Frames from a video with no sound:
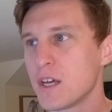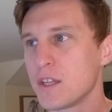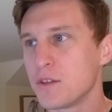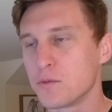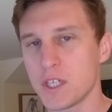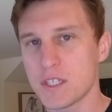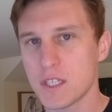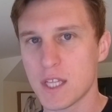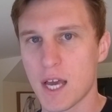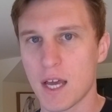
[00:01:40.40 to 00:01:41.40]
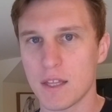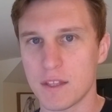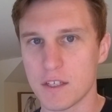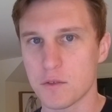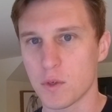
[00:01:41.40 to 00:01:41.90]
The reason that
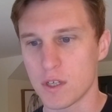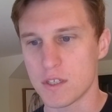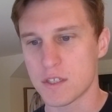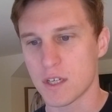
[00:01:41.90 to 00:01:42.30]
this was,